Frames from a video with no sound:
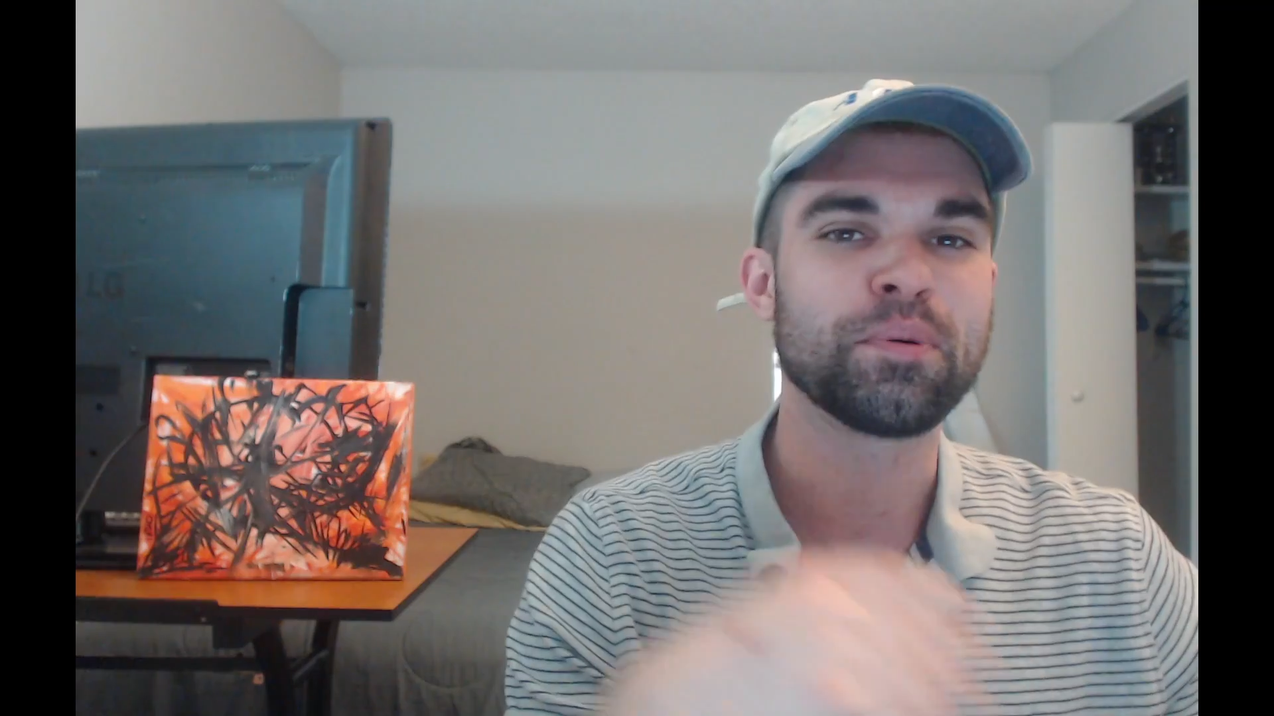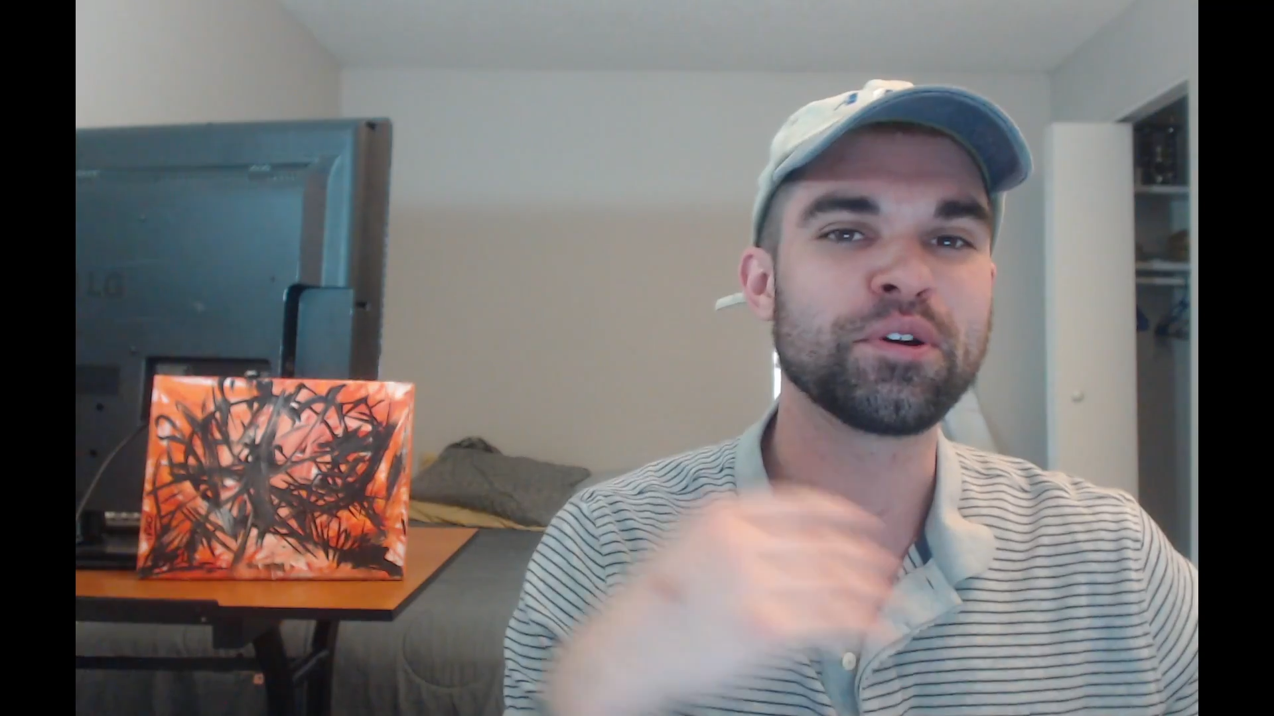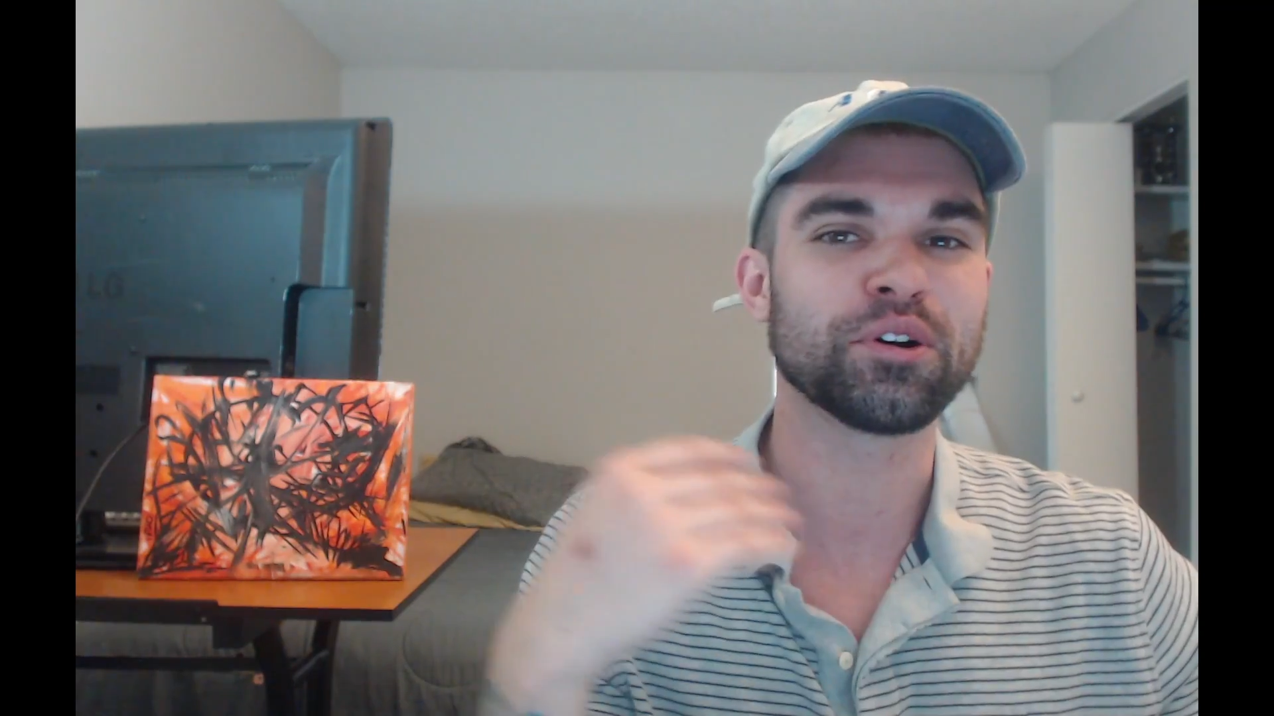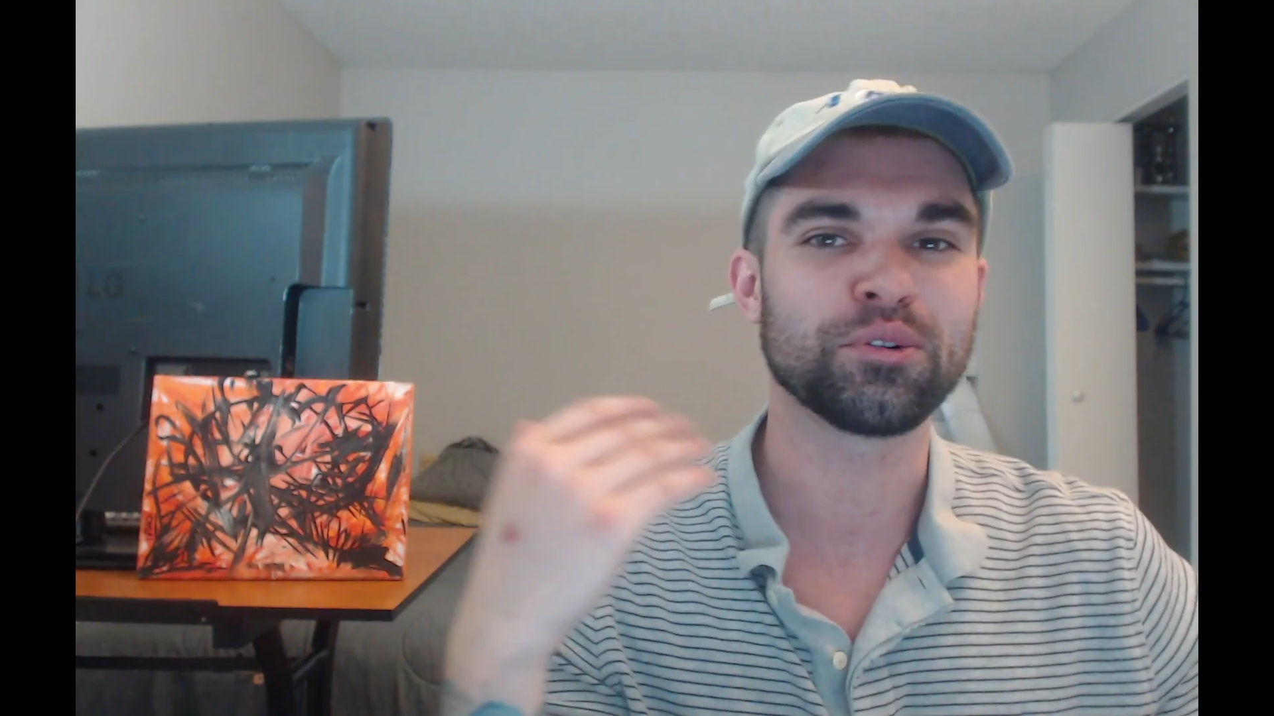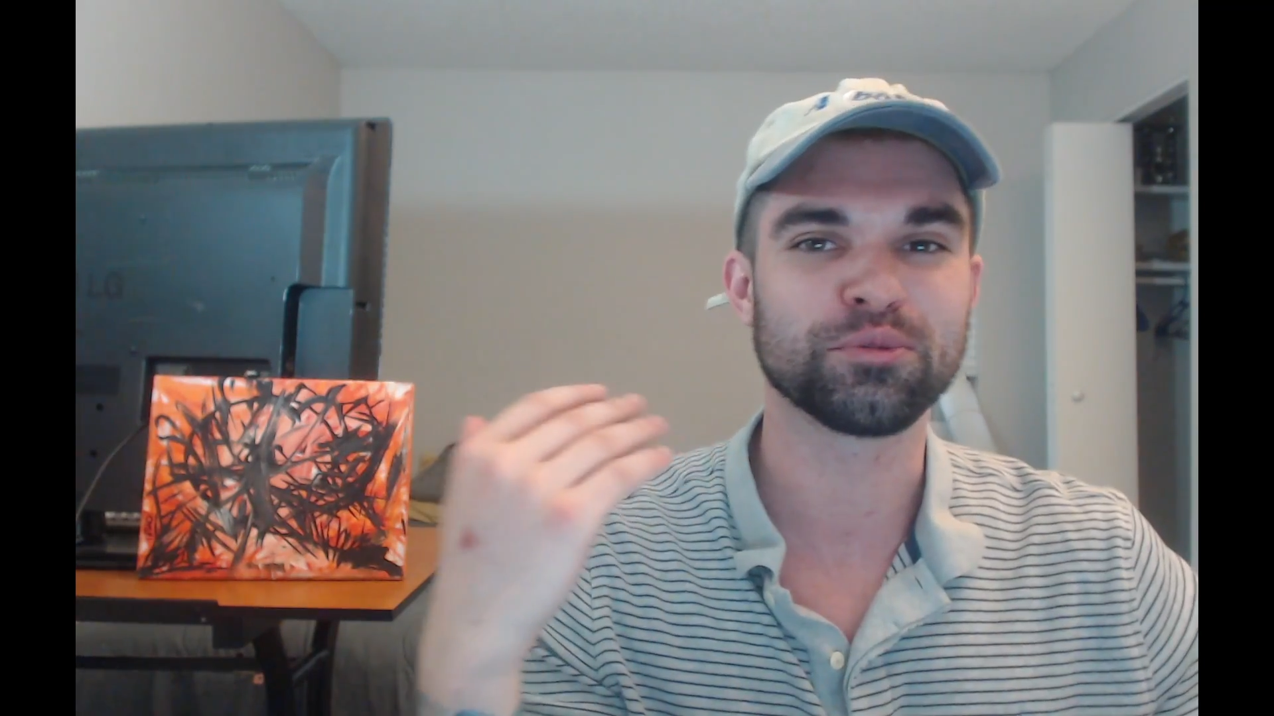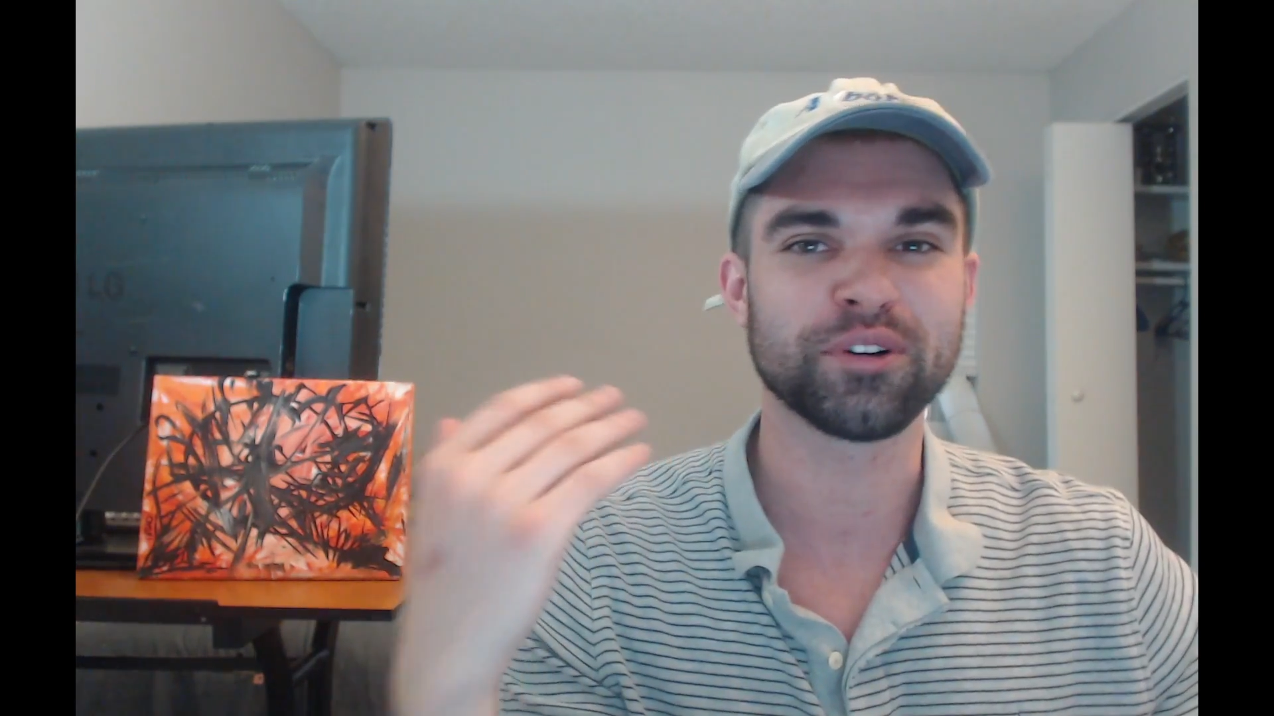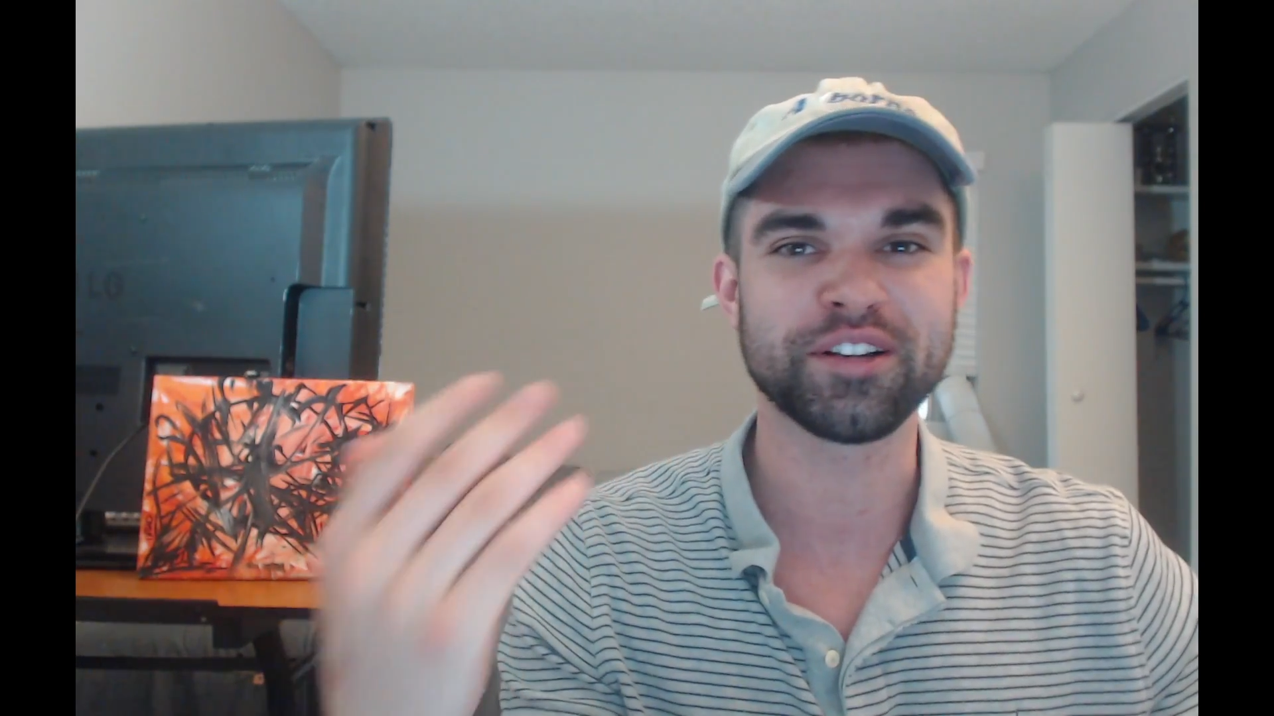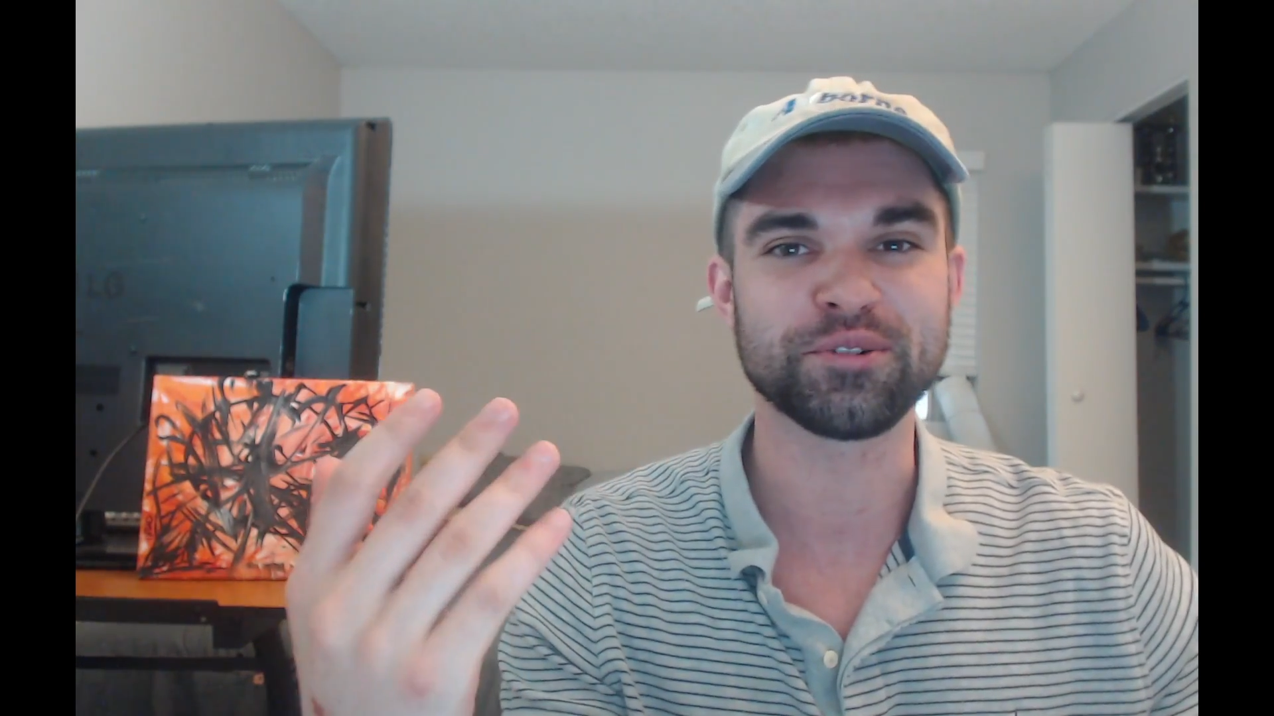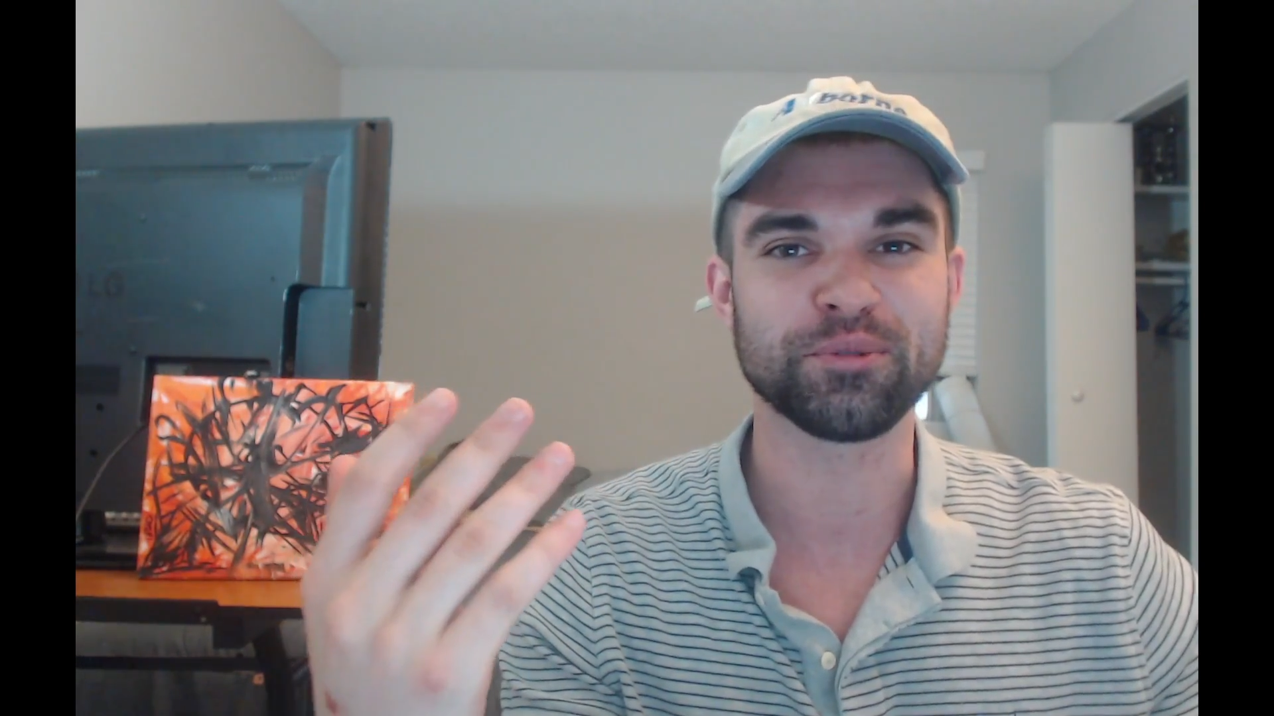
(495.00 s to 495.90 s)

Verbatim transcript: you're all running